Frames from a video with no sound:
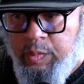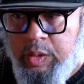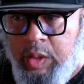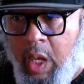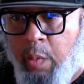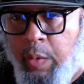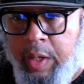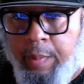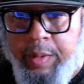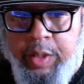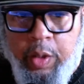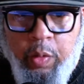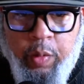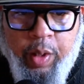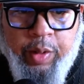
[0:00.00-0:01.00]
And what I'm going to
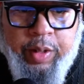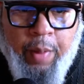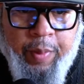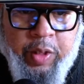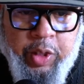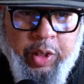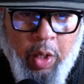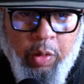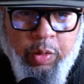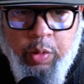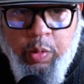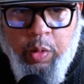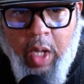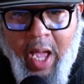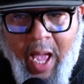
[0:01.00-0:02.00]
do is I'm going to show
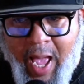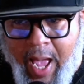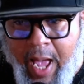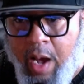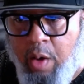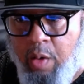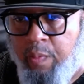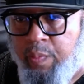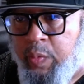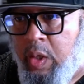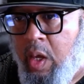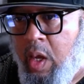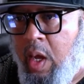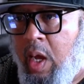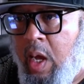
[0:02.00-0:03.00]
you how
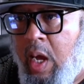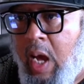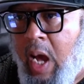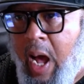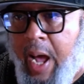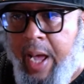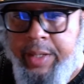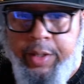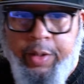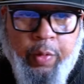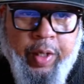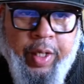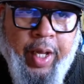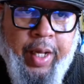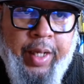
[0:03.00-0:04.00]
I
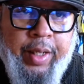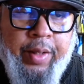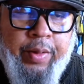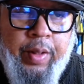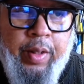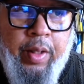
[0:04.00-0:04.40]
created,